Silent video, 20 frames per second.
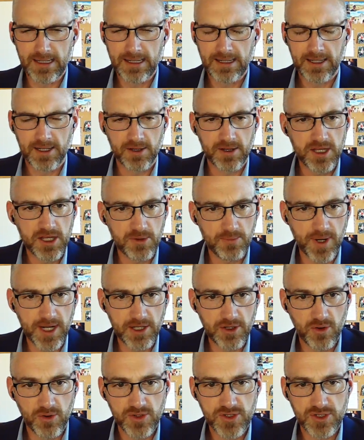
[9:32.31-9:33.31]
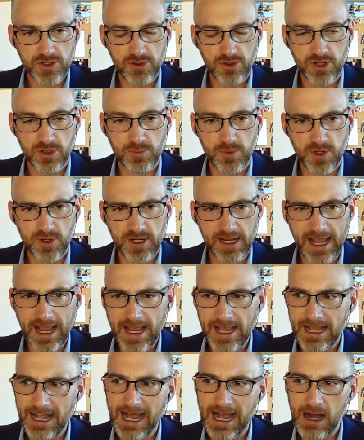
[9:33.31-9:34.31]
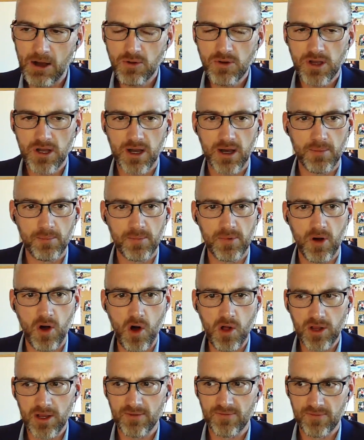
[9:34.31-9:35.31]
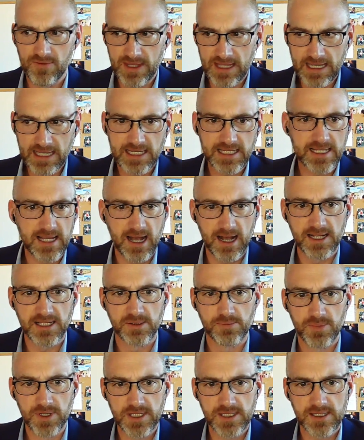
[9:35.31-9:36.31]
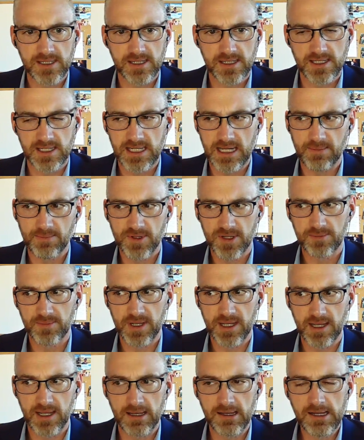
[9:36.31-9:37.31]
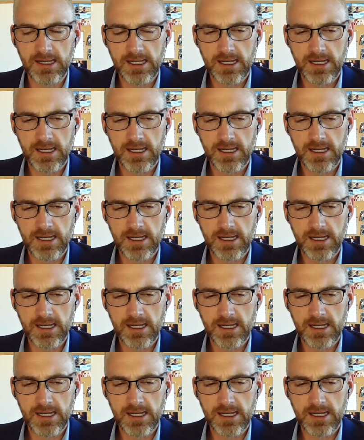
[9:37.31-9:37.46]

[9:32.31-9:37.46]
you might notice in your community, hey, how come all of these kinds of businesses seem to be